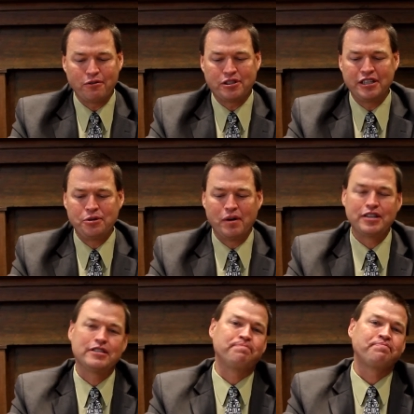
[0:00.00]

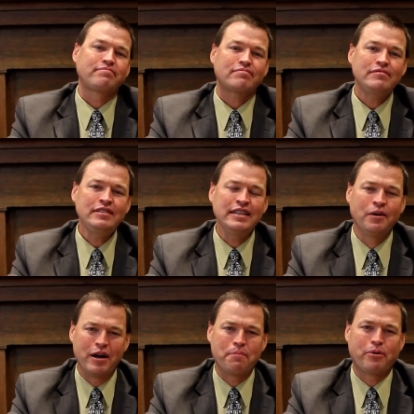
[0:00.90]
situation and
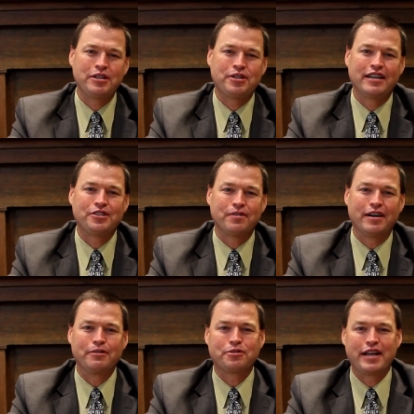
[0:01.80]
we appreciate your
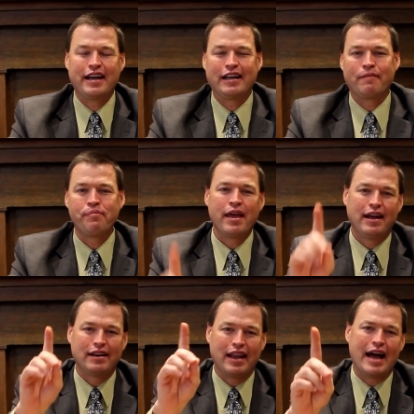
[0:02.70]
understanding.
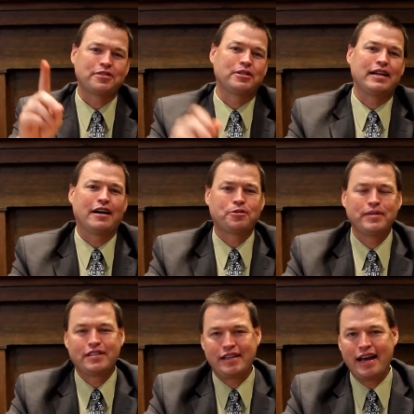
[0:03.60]
Last
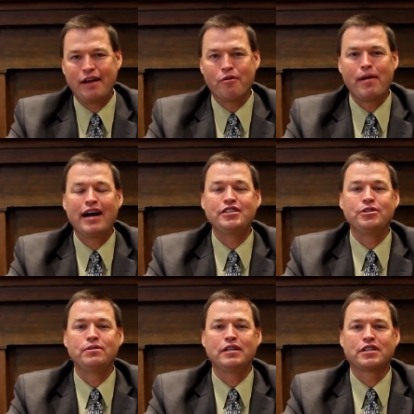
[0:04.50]
announcement today, remind
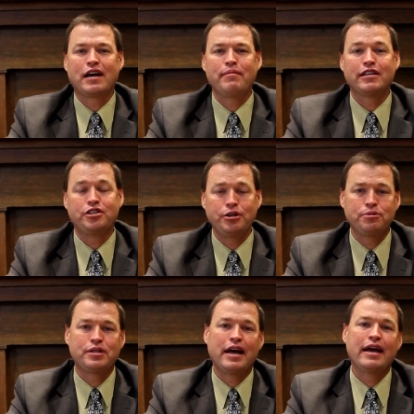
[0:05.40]
you this coming
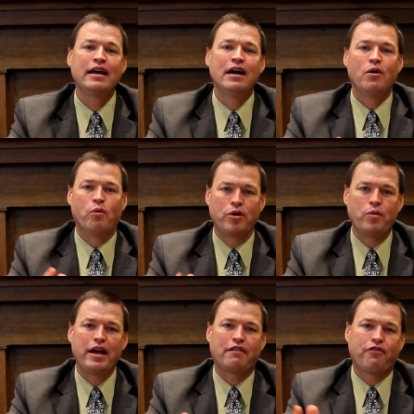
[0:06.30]
Tuesday, one
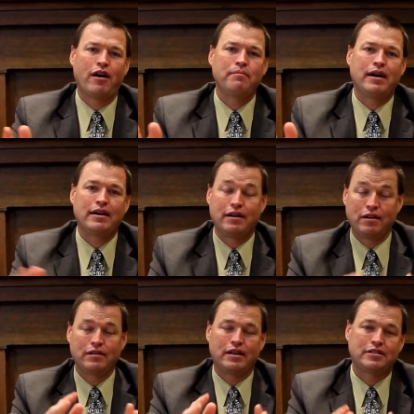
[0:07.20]
week from uh,
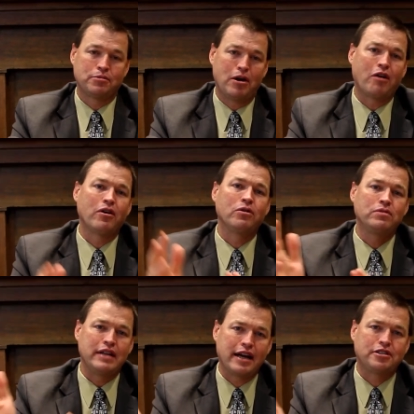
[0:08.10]
uh, tomorrow,
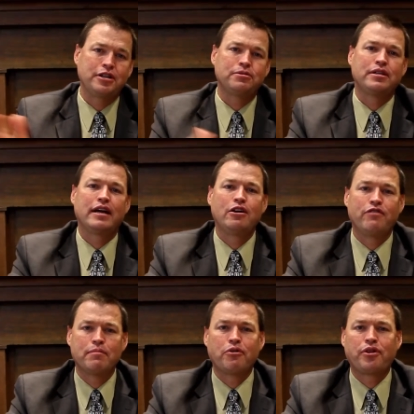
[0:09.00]
next Tuesday,
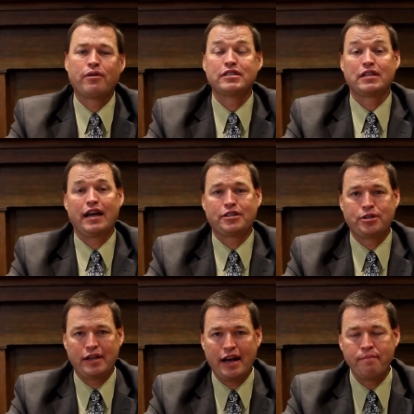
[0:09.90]
November 3rd is
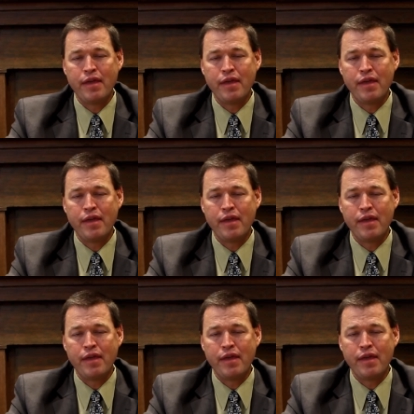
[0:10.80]
election day,